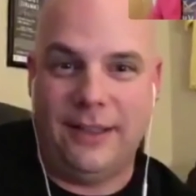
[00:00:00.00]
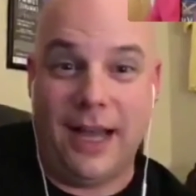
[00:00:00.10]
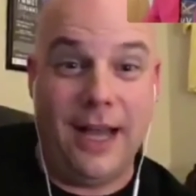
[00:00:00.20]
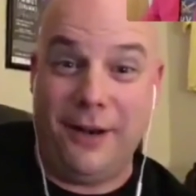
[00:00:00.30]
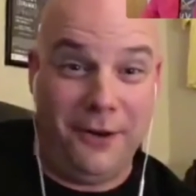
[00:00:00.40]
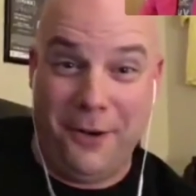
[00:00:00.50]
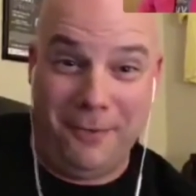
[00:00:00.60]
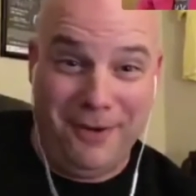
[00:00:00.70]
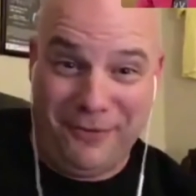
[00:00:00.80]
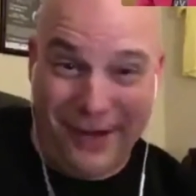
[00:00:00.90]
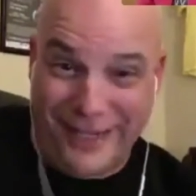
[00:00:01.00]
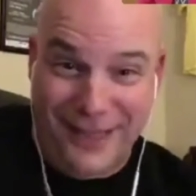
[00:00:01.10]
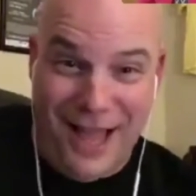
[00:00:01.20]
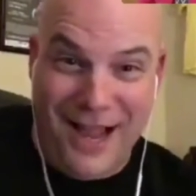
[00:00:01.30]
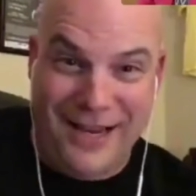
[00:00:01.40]
I don't know my fucking
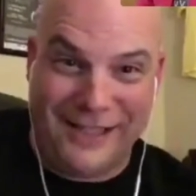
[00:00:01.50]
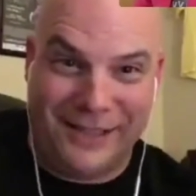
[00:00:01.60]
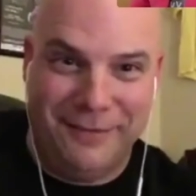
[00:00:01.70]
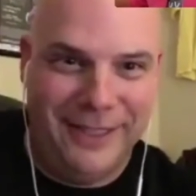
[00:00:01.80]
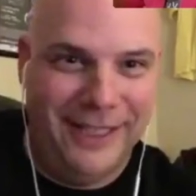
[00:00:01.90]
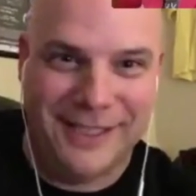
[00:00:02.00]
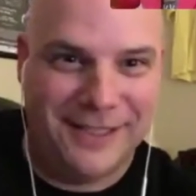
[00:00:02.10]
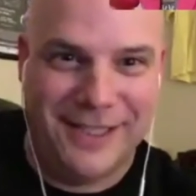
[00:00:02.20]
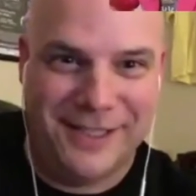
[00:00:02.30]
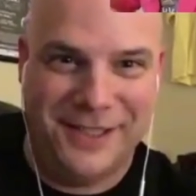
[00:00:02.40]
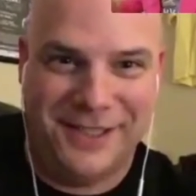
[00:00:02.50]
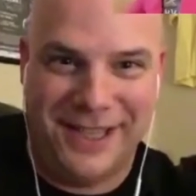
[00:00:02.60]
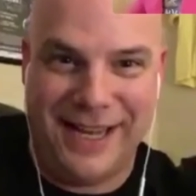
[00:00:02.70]
lines. That's just it.